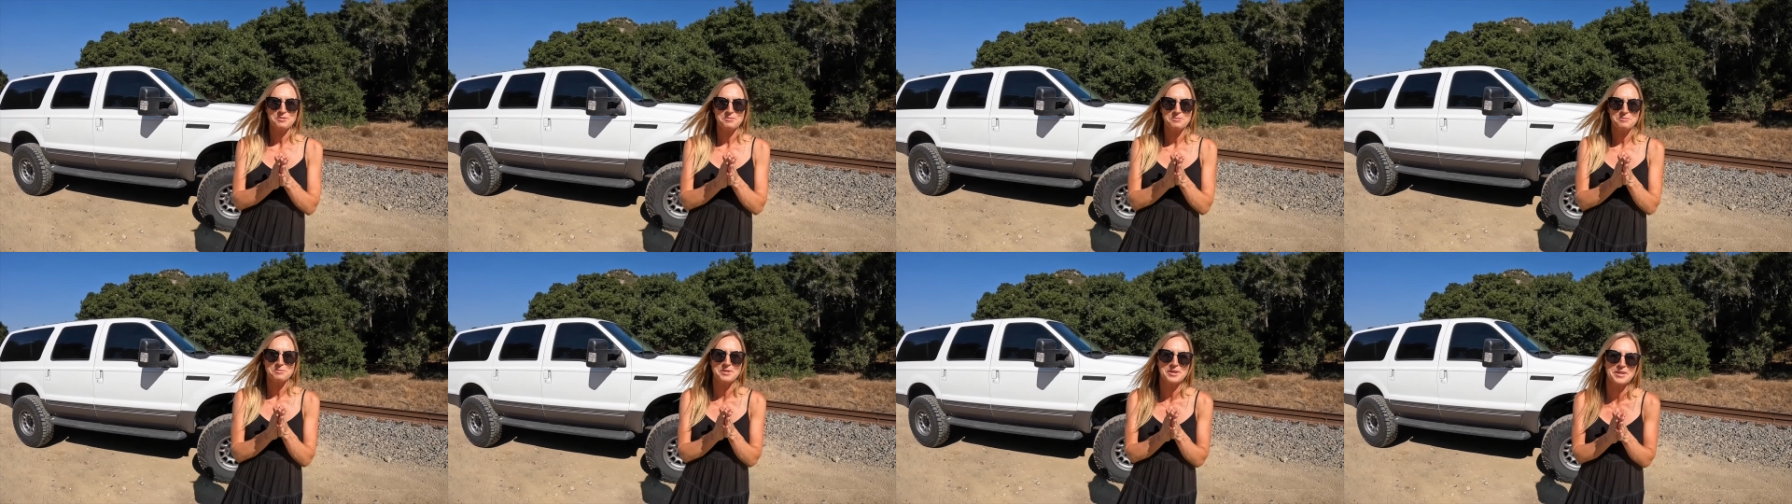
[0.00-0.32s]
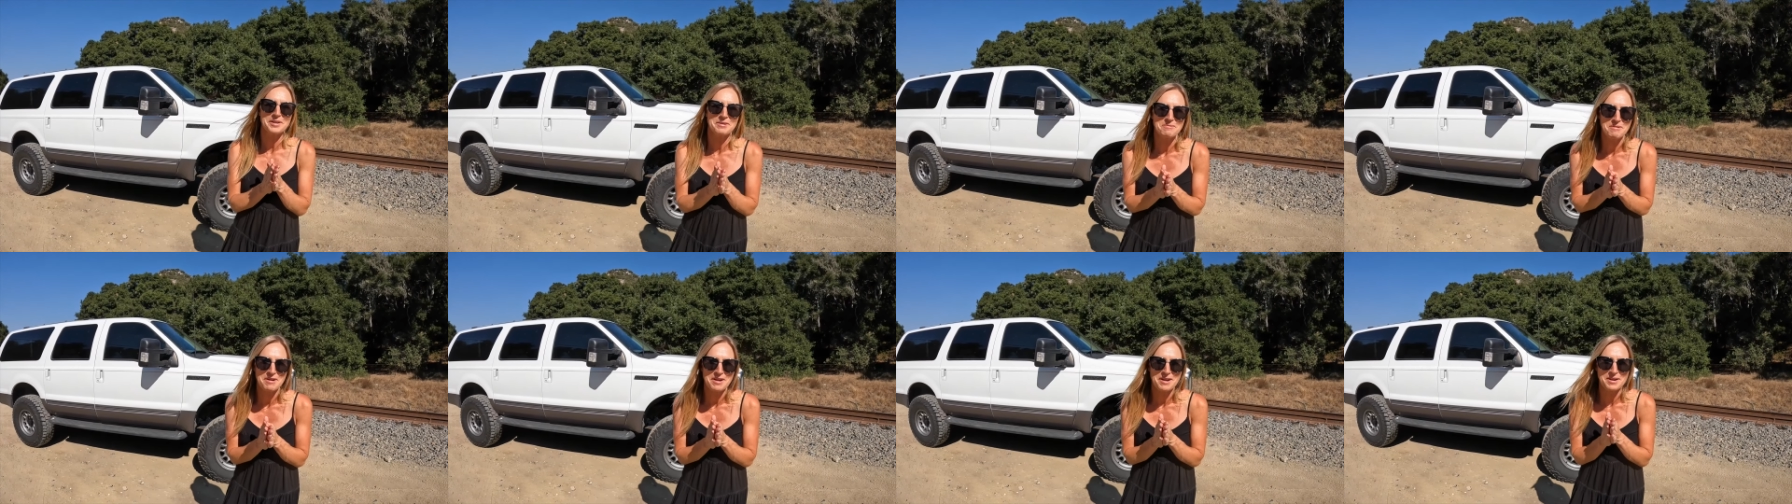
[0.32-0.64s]
what do
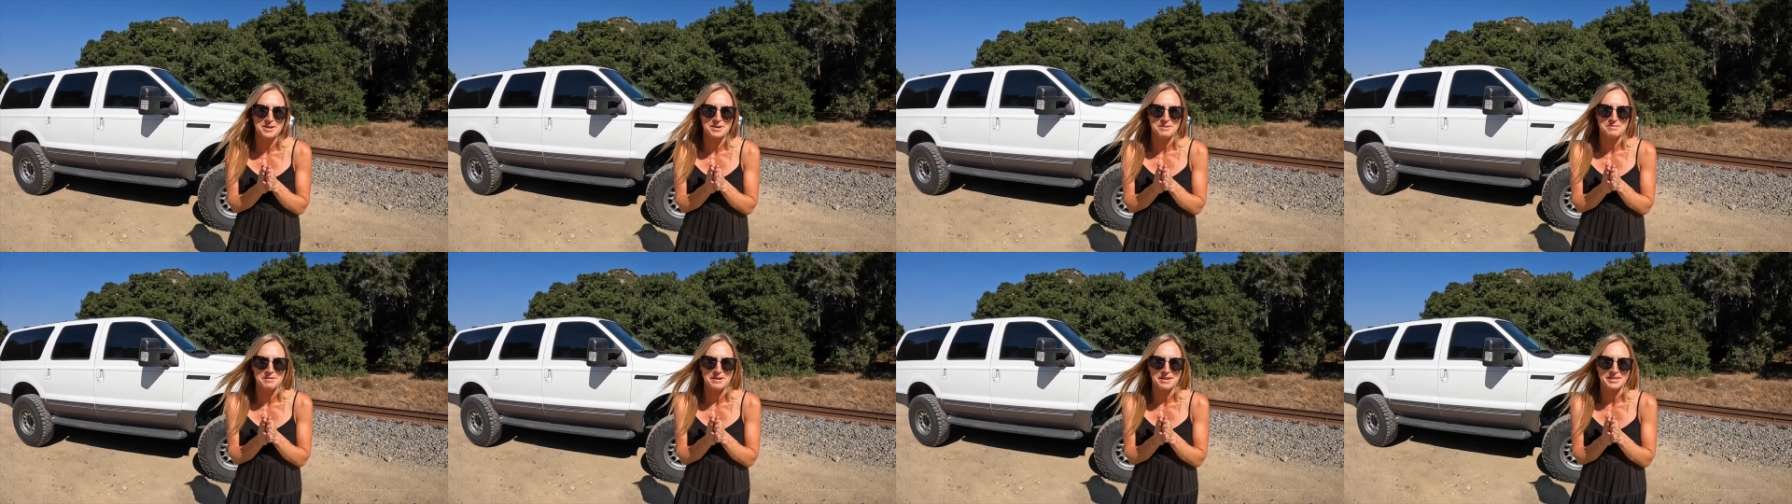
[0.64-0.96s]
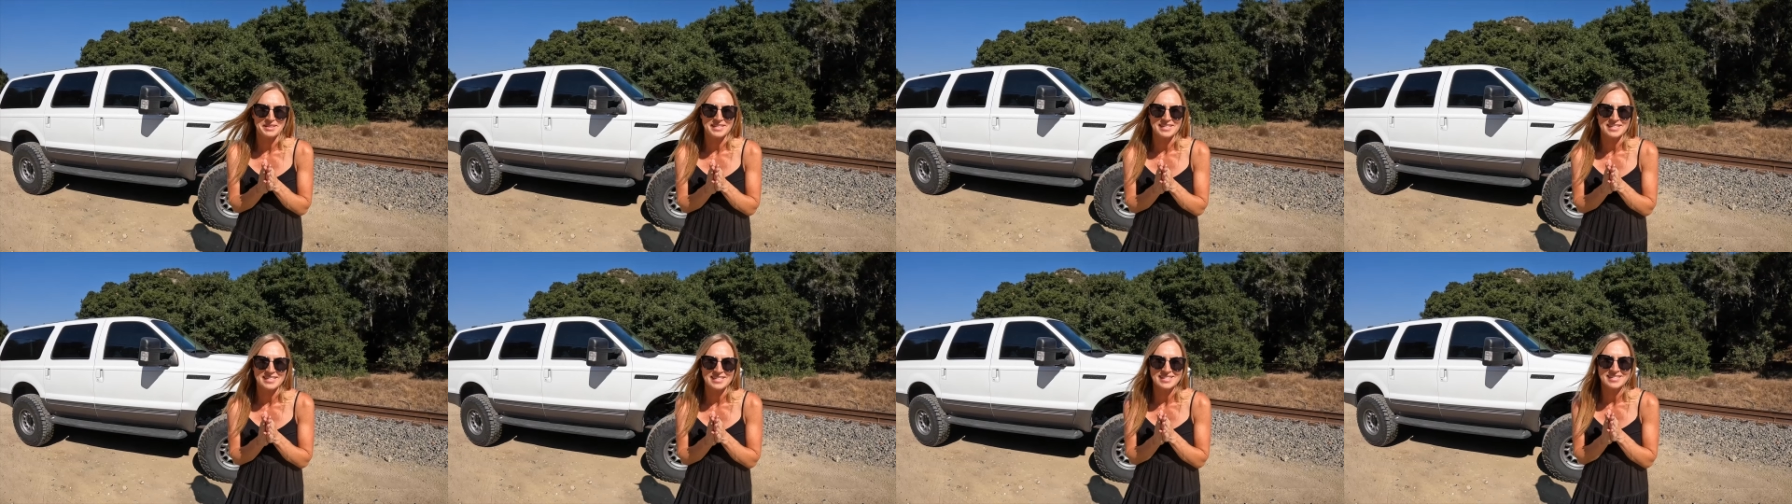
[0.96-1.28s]
you wanna know
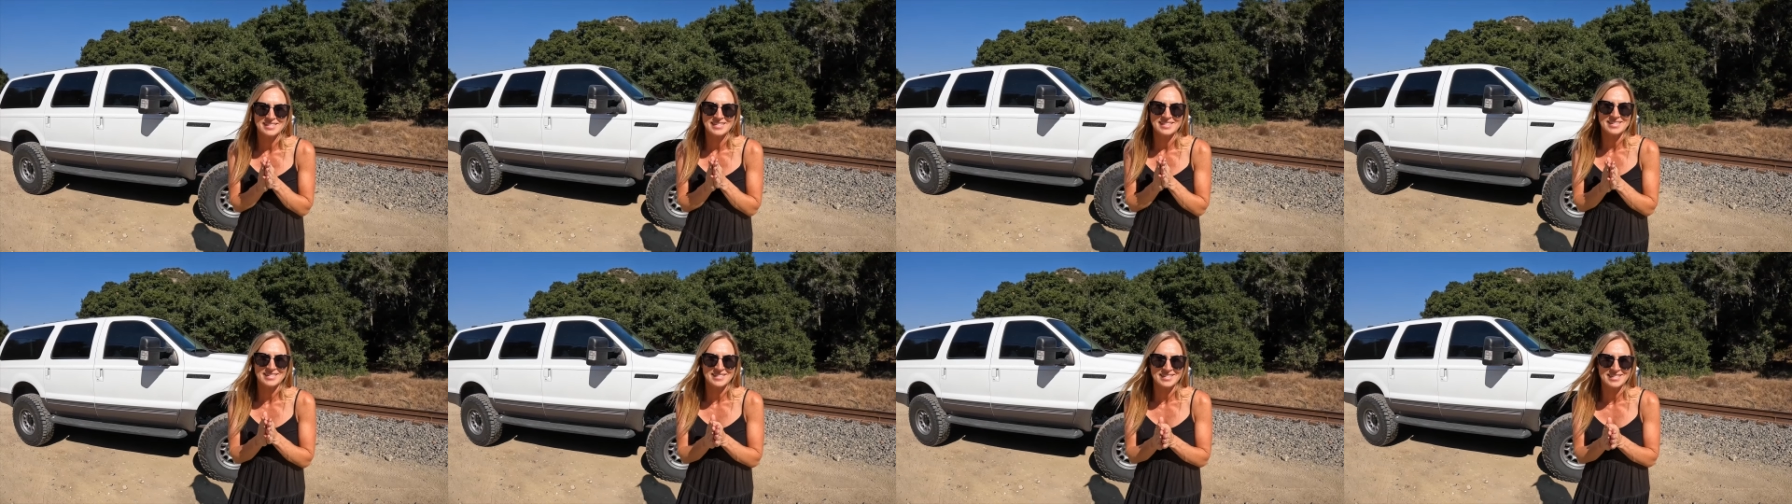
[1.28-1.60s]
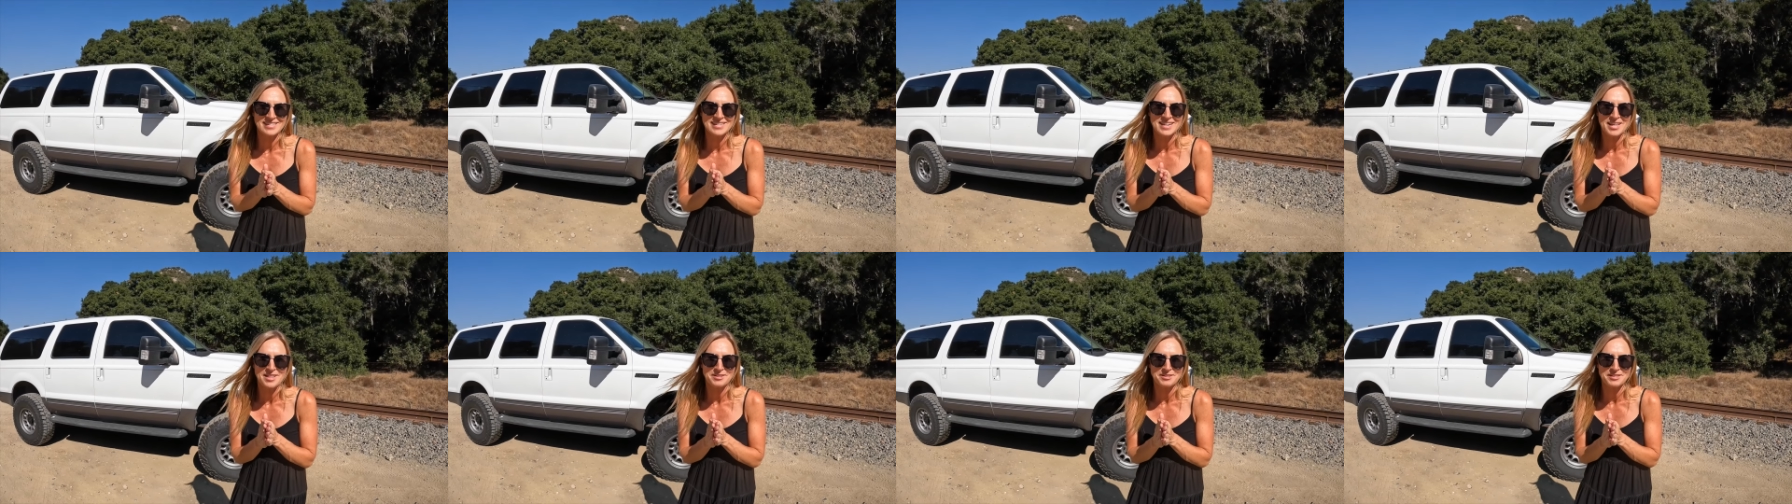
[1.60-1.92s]
about this? Is it
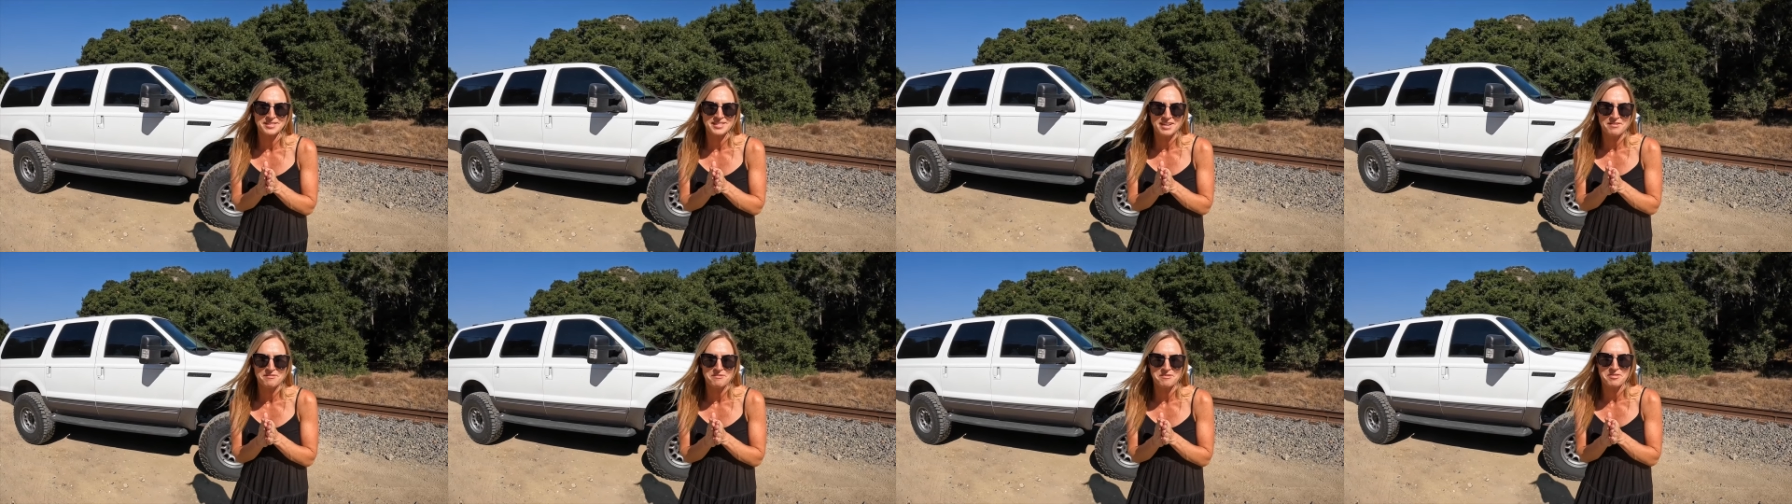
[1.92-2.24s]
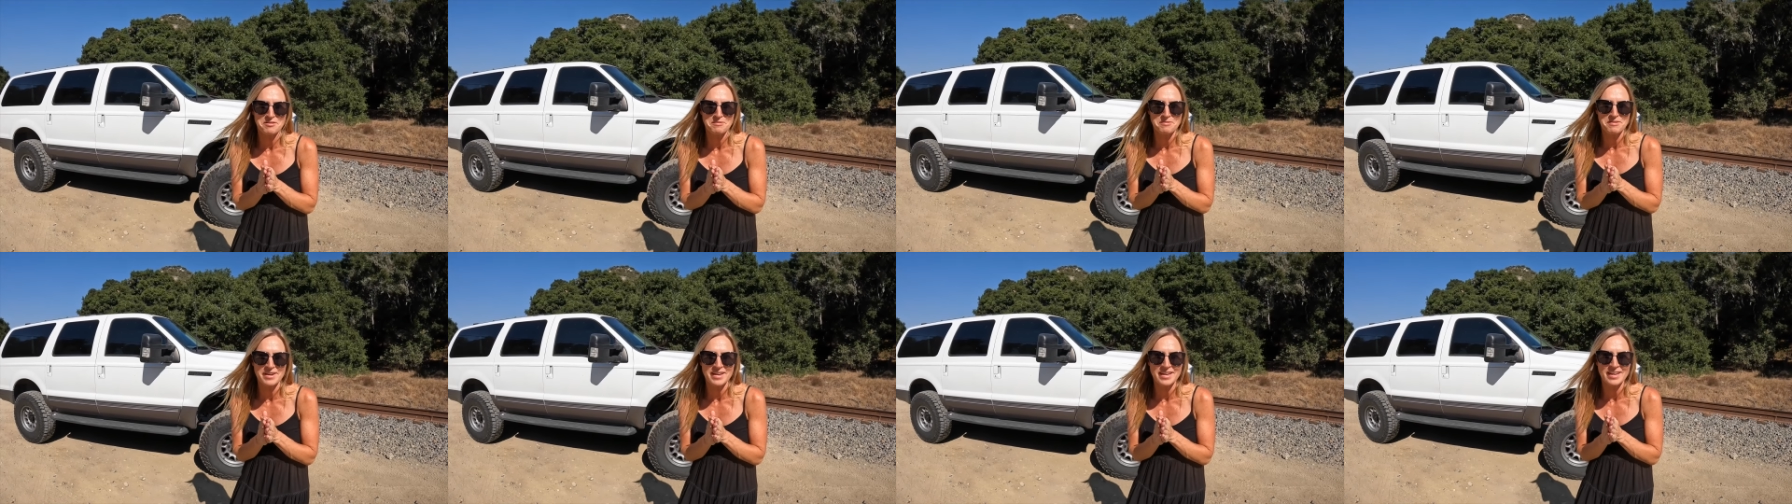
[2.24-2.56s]
another
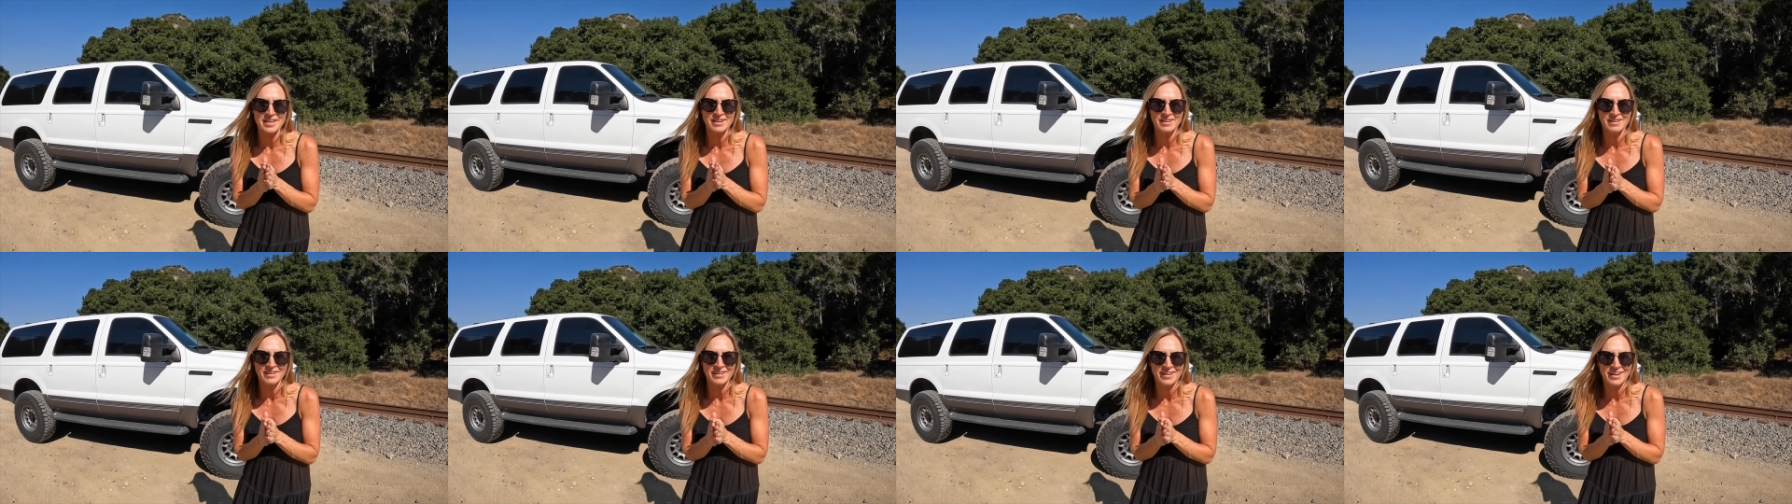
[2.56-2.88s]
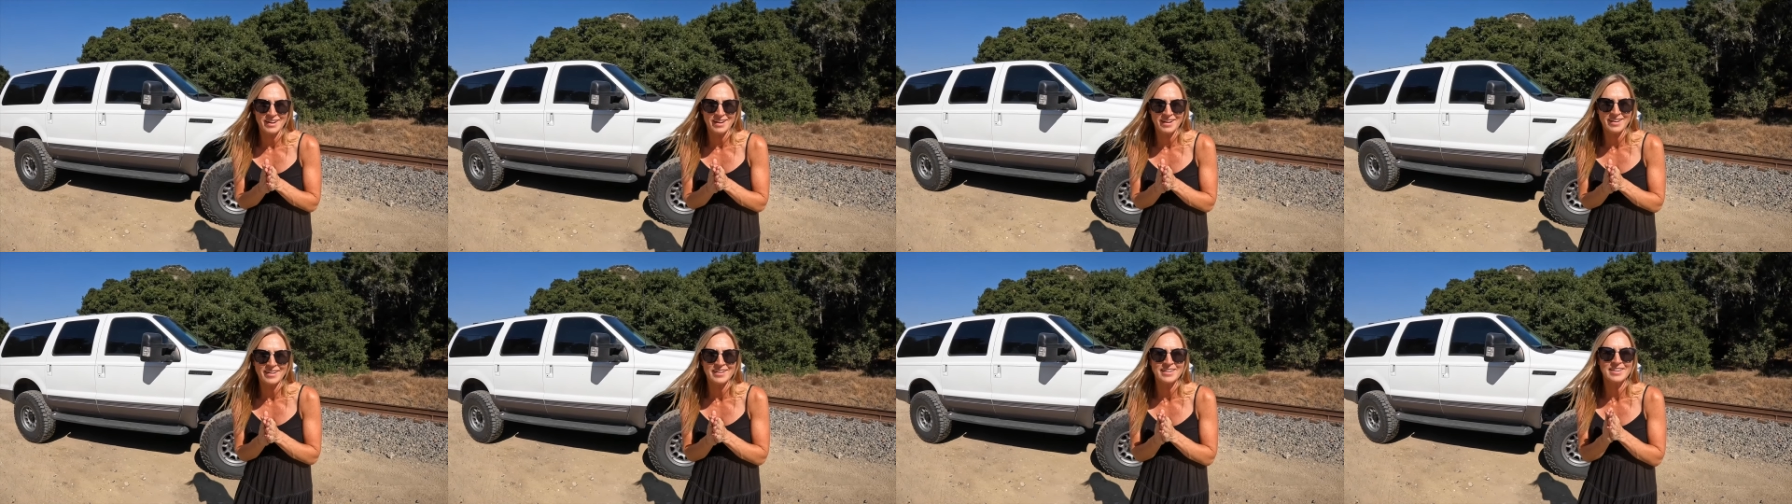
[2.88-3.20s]
7.3 in our
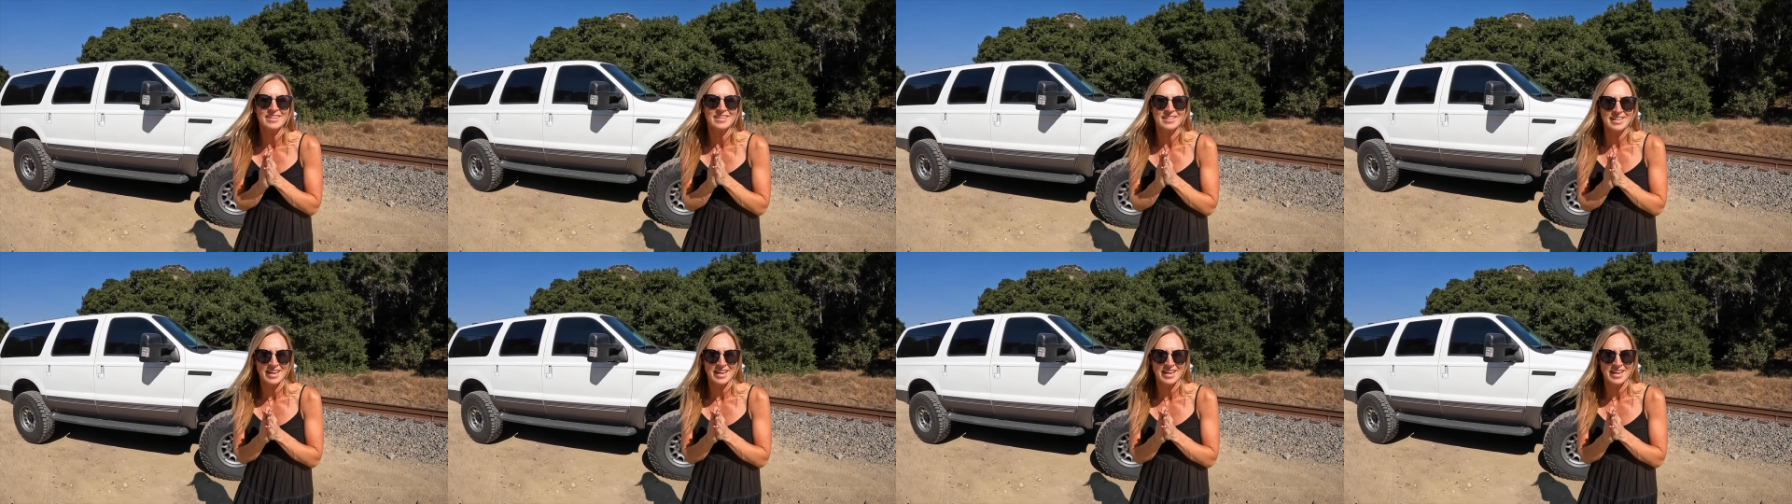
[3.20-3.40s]
yard?